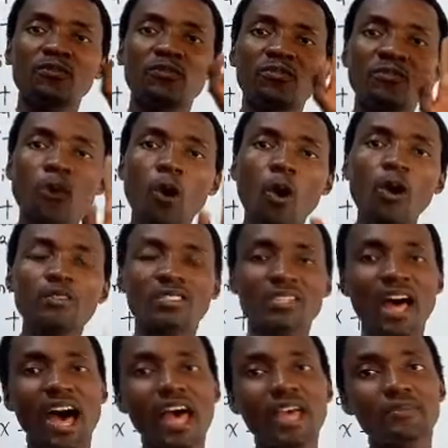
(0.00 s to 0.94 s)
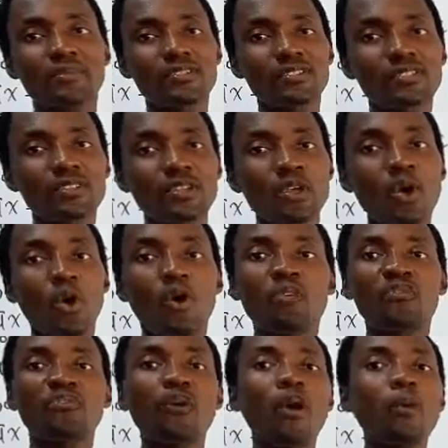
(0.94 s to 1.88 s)
4 types
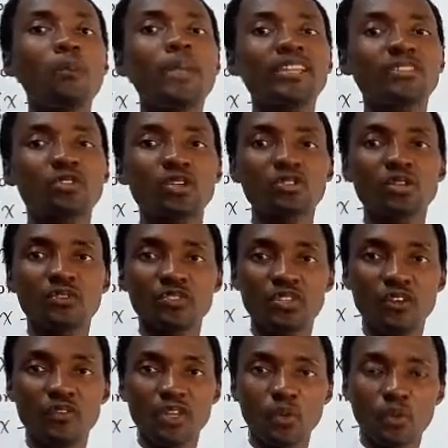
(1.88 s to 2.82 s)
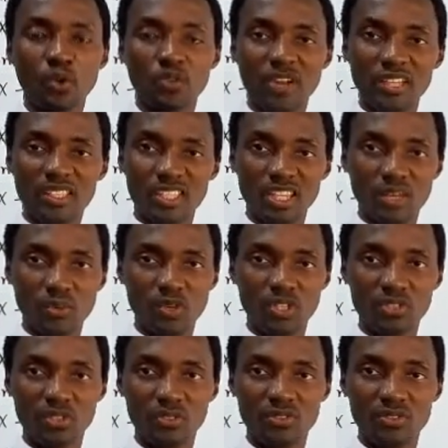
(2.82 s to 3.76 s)
or 4 methods of solving quadratic
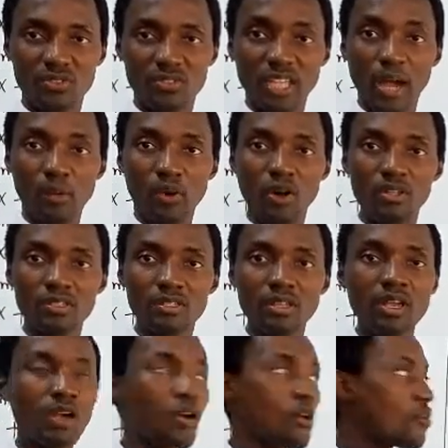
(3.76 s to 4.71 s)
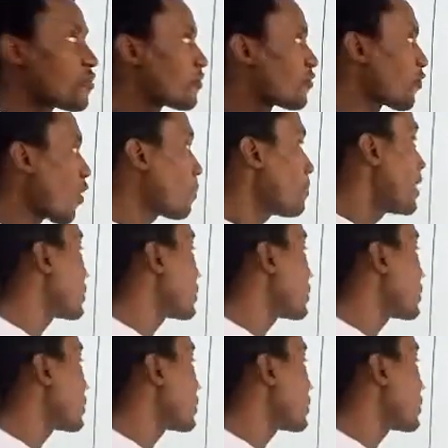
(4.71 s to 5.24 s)
equations. There are what? 4